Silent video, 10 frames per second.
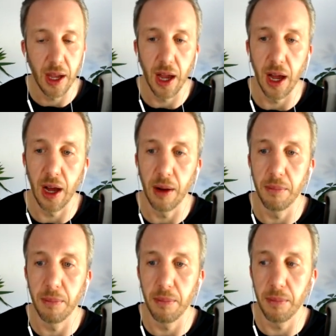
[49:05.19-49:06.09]

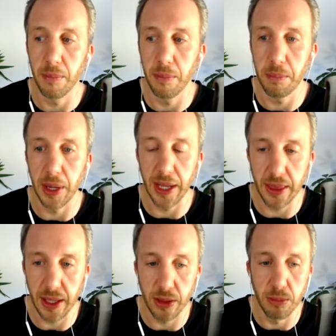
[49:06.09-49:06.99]
um, but I
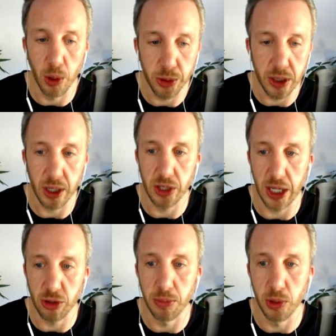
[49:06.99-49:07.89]
think the multi-touch
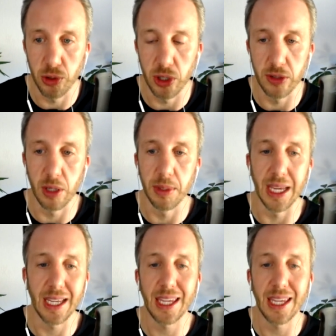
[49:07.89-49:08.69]
attribution is going to be a